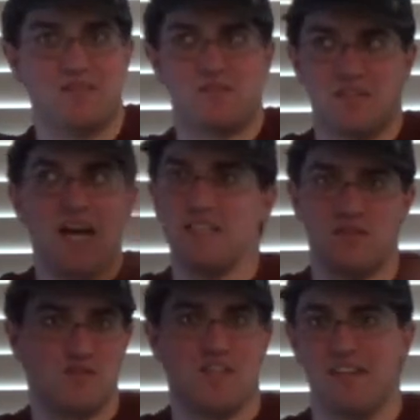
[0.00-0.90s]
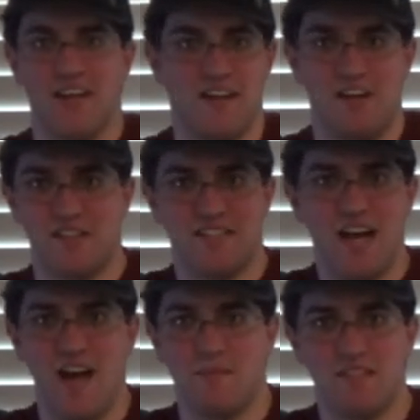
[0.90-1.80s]
There's tons of sunlight all the
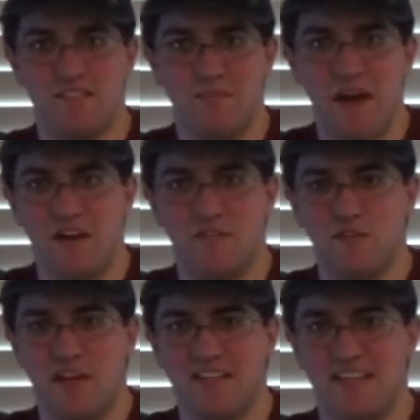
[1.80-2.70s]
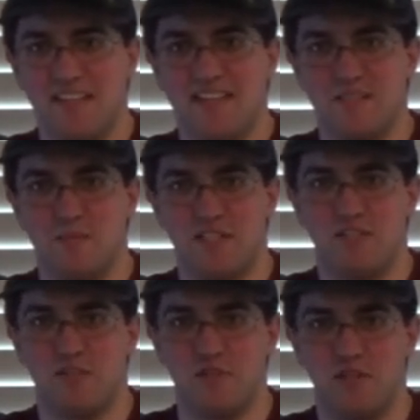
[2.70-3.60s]
time. It doesn't matter if you're not getting as much
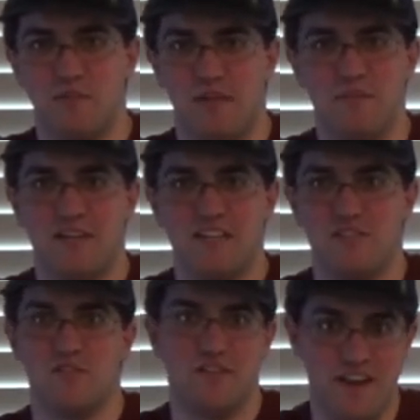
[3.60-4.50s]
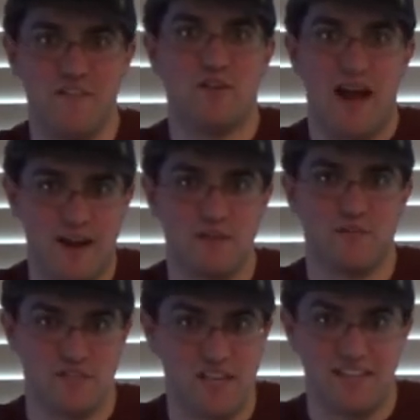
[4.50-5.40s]
as you could be, because you're never out of
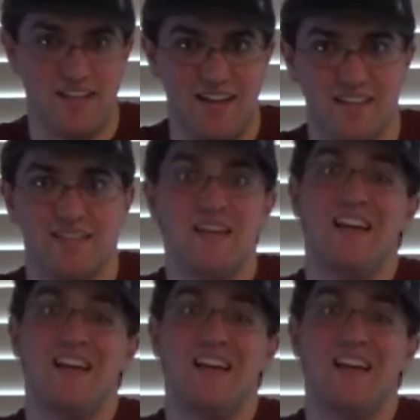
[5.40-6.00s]
sunlight.